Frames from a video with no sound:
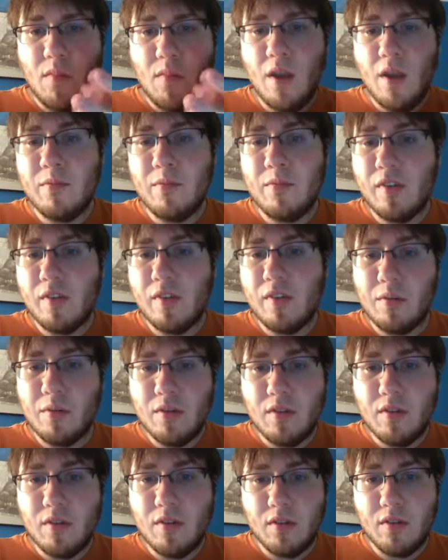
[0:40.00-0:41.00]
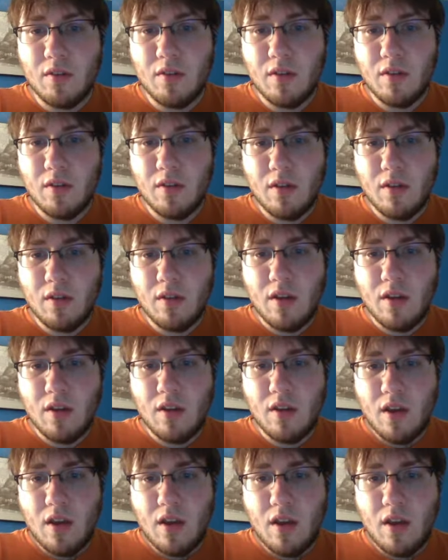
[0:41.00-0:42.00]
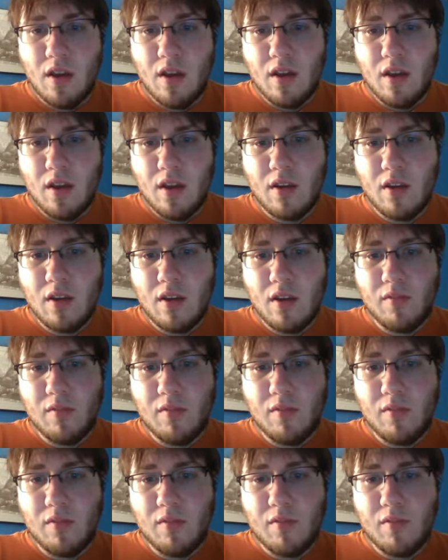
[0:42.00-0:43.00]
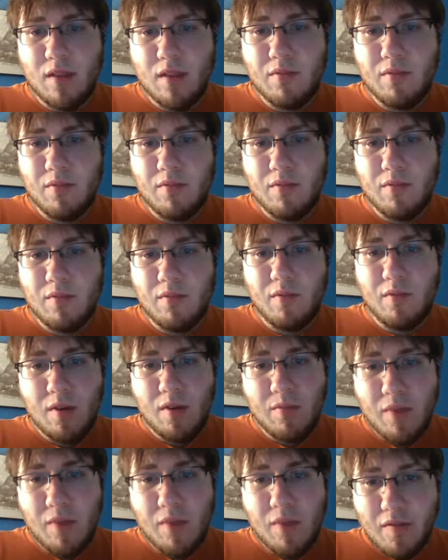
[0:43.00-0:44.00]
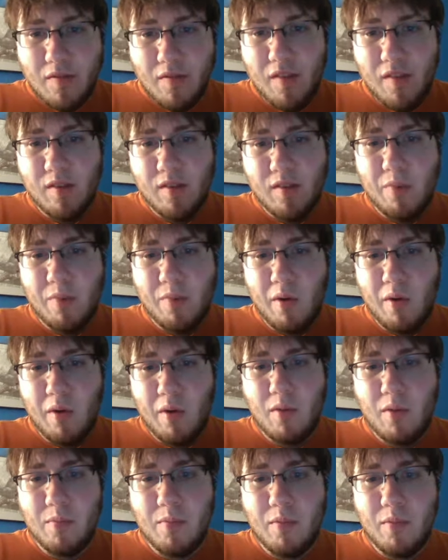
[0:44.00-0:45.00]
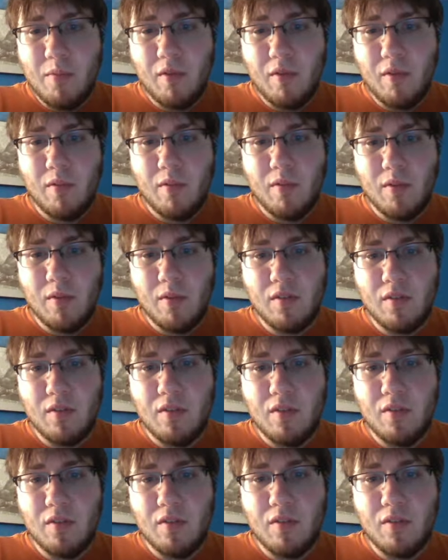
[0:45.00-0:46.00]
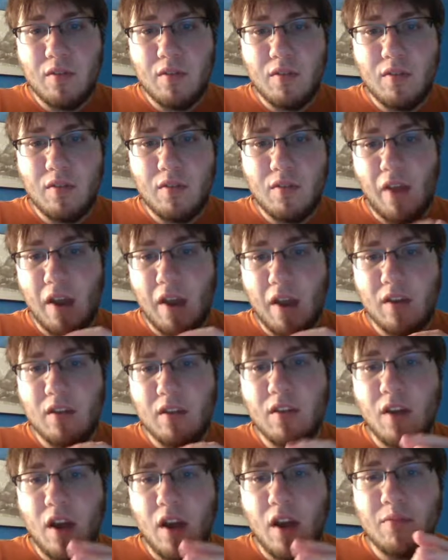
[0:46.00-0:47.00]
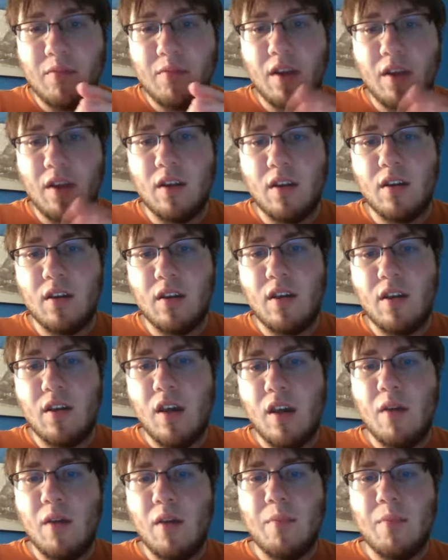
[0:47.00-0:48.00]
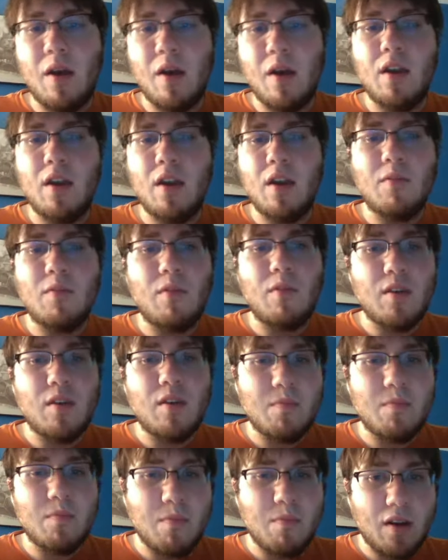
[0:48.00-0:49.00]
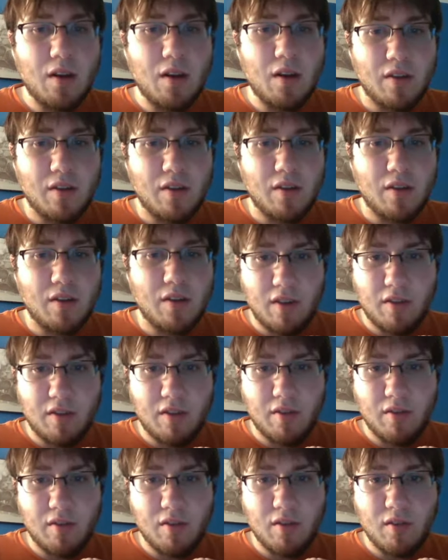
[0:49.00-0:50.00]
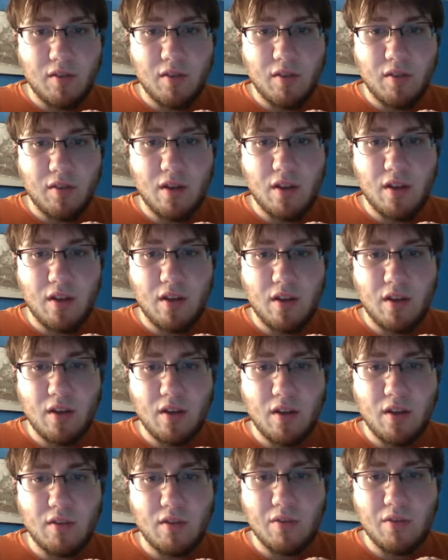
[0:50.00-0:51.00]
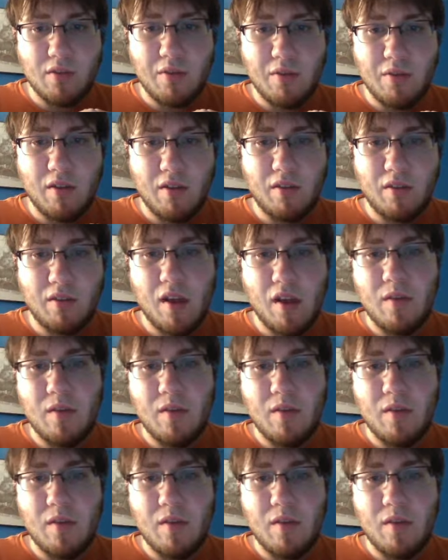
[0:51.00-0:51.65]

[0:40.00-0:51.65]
I'm just going to recite one of my favorite poems, which is The Second Coming by William Butler Yeats, who was